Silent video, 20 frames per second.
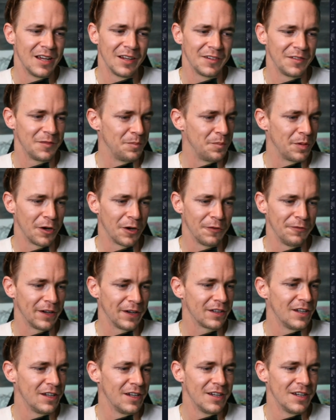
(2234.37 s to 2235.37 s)

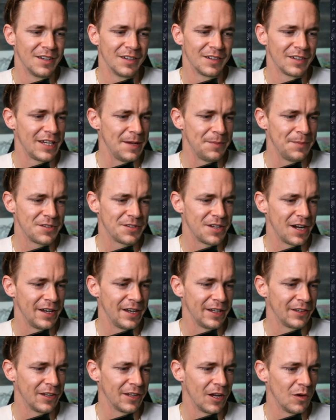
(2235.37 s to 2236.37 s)
perfect. Keep
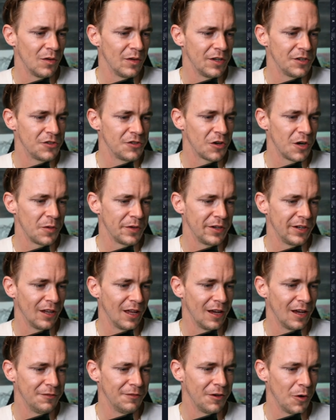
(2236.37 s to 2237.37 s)
studying, though. Enjoy what you
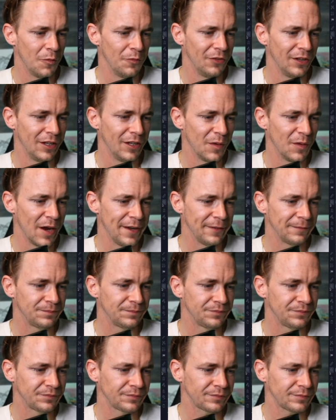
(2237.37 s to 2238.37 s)
love, hopefully, right?
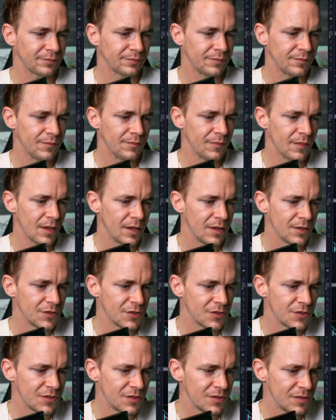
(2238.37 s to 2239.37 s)

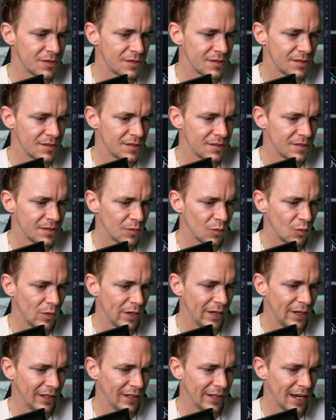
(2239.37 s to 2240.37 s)

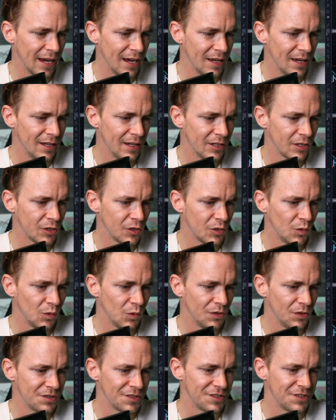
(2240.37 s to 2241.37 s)
Swilia, cool
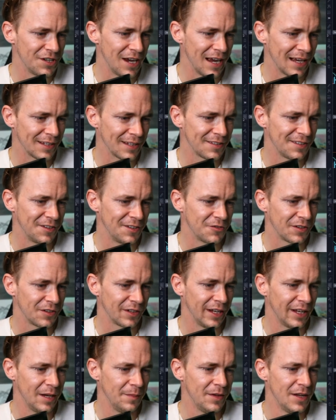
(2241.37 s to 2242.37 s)
as the chat. That's an interesting
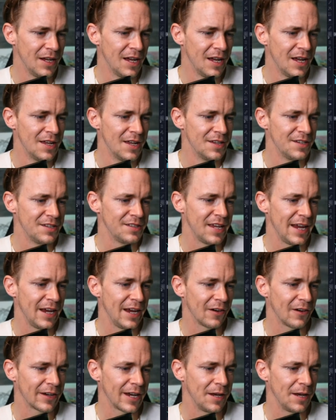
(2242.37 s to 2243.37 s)
name. Says, hey,
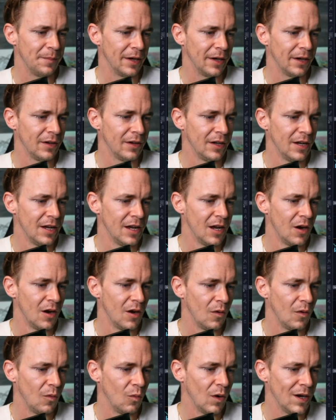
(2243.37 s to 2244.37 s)
Arcane Bear.
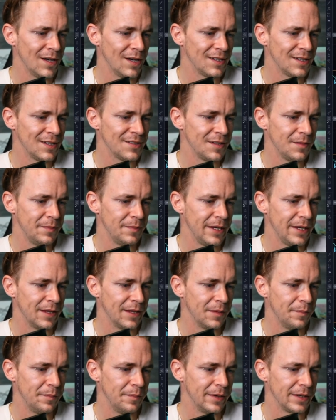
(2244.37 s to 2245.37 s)
What does it mean
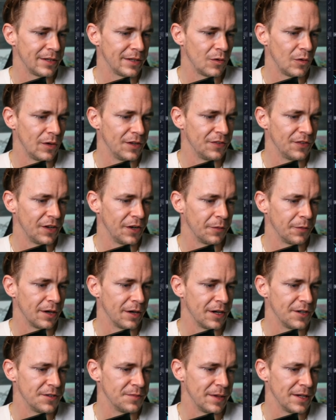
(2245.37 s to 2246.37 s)
that Bitcoin is
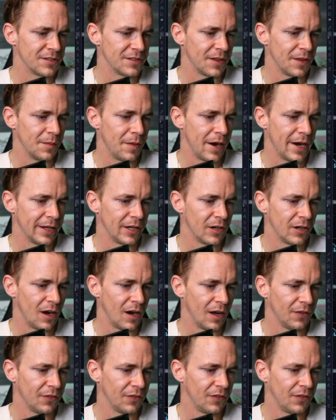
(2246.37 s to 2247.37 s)
underpriced based on the mining
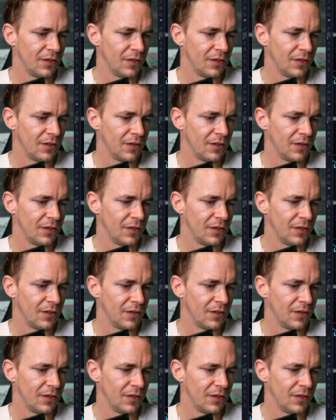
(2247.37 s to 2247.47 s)
costs?